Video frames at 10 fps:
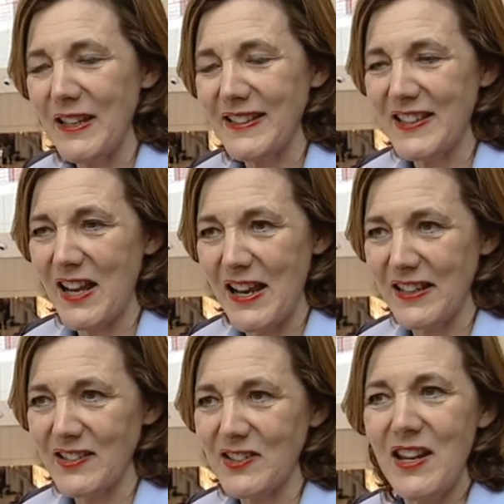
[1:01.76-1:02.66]
in
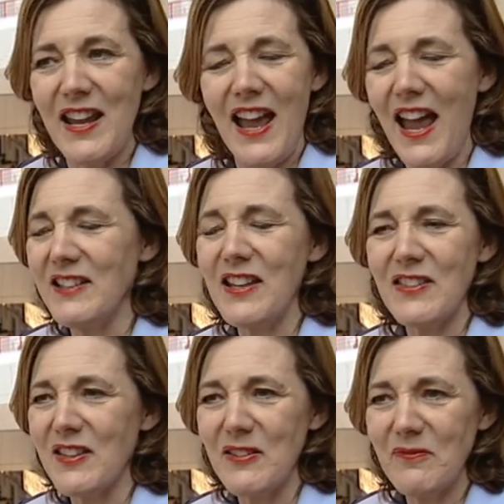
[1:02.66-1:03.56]
science,
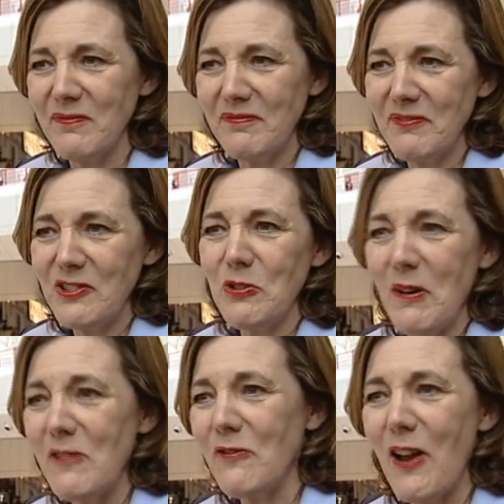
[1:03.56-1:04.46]
another
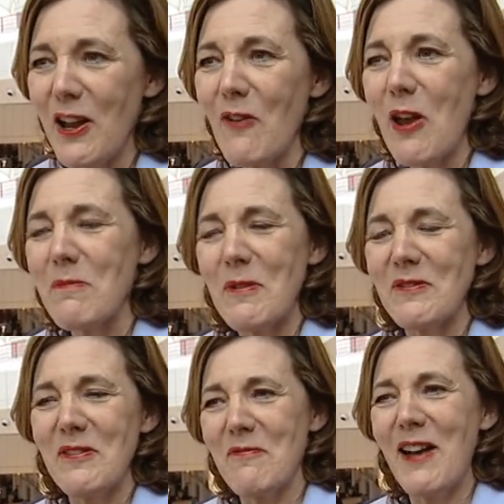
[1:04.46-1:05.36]
25
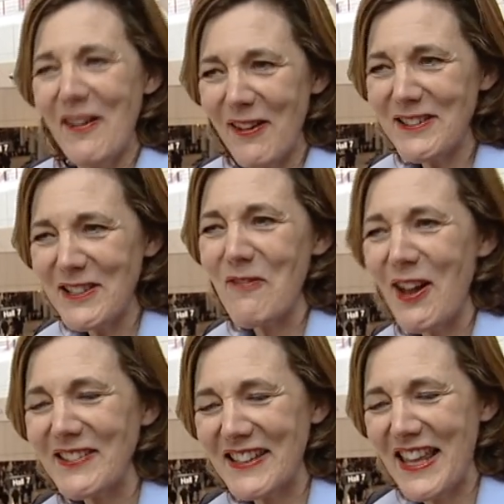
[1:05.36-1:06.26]
open. Once you've
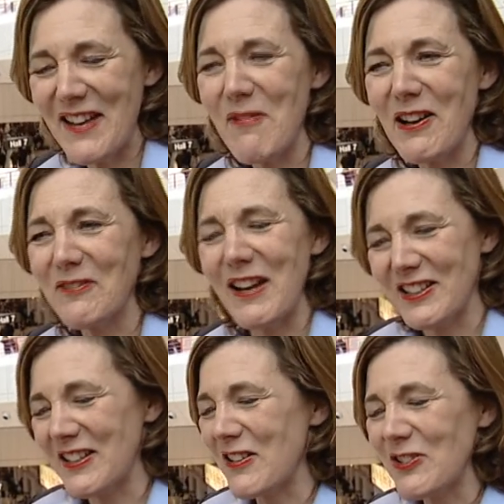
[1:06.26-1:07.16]
answered that one
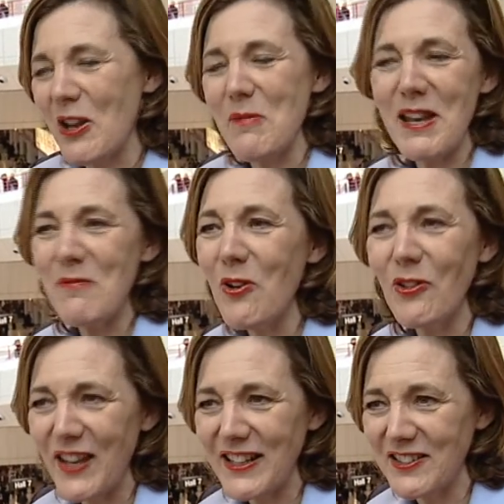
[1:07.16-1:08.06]
question, there are so many more
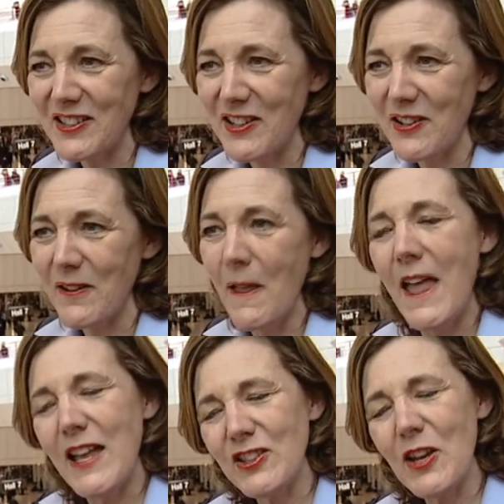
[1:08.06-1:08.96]
things to do.
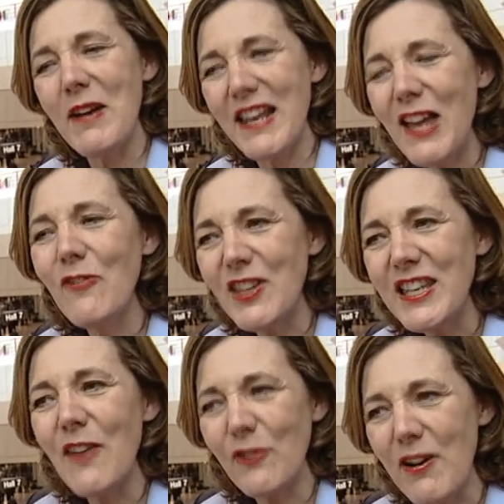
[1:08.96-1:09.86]
So I love the
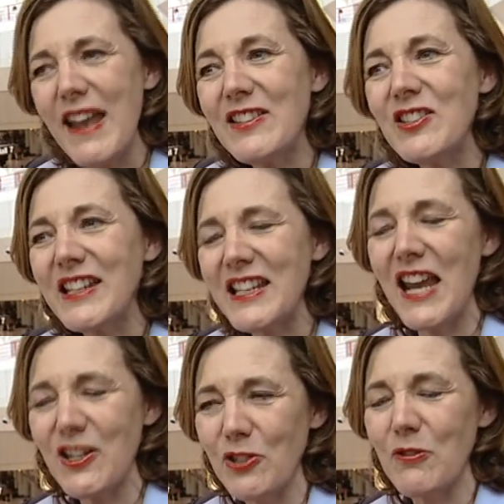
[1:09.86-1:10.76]
never-ending
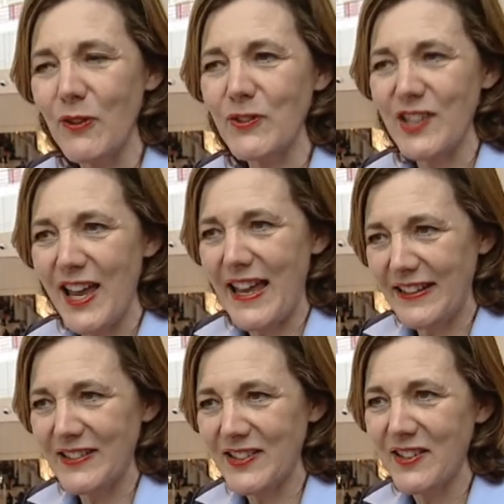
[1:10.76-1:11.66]
nature of
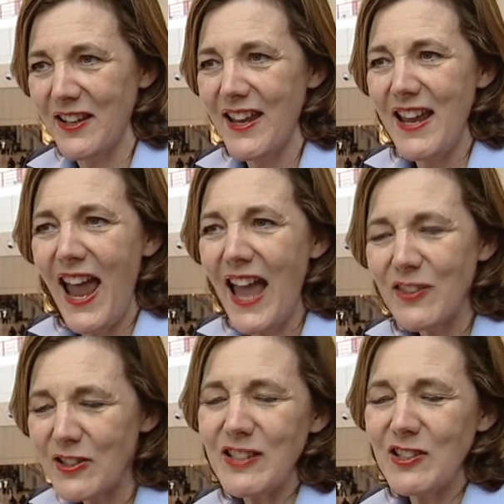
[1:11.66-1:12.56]
science and
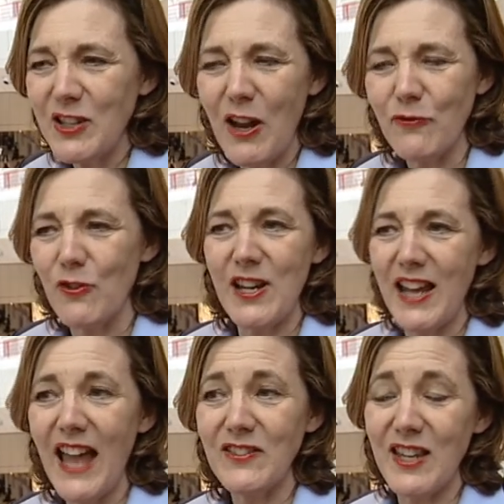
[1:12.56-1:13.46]
the discovery
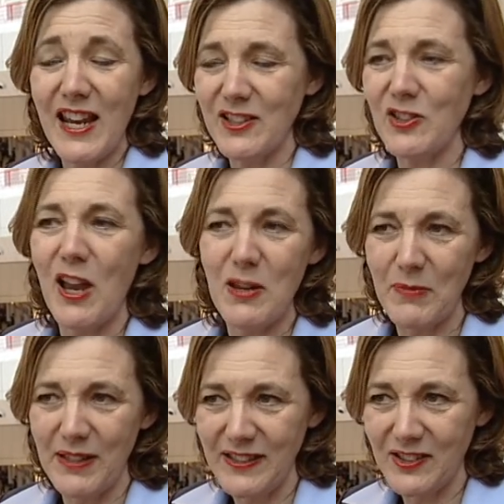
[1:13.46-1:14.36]
and the
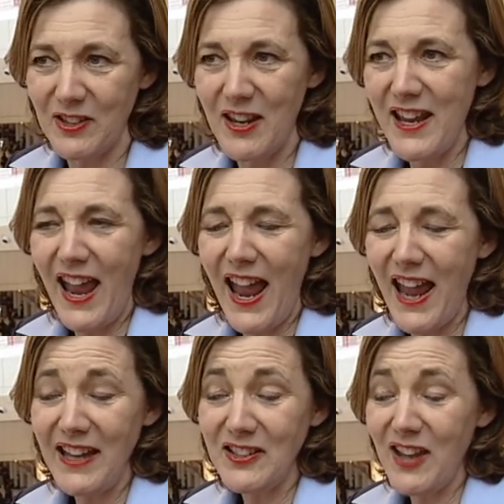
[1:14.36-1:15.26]
excitement.
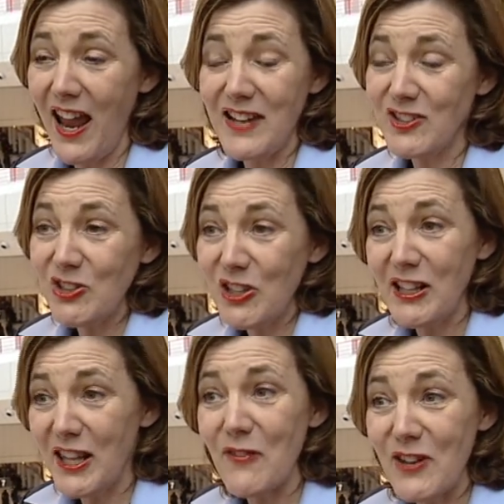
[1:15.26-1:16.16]
And I
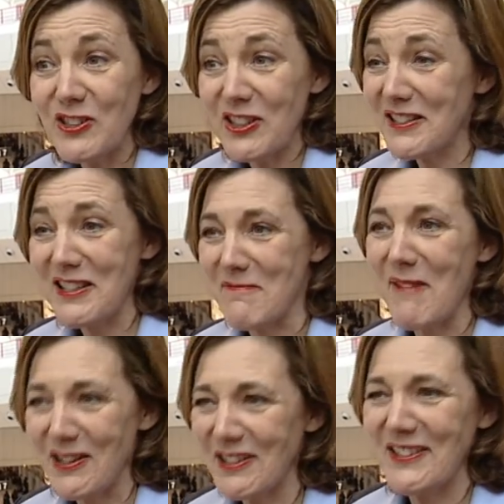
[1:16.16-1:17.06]
still love it just as
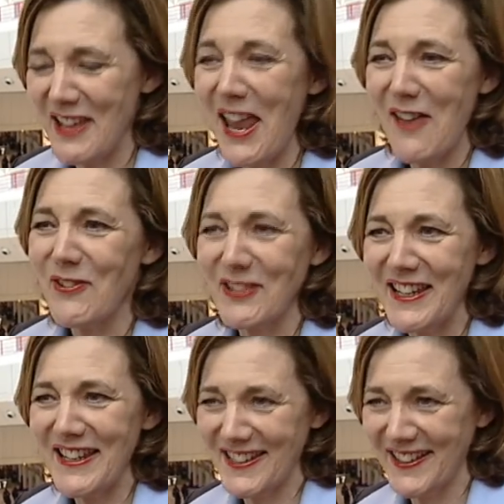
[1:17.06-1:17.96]
much as I ever did.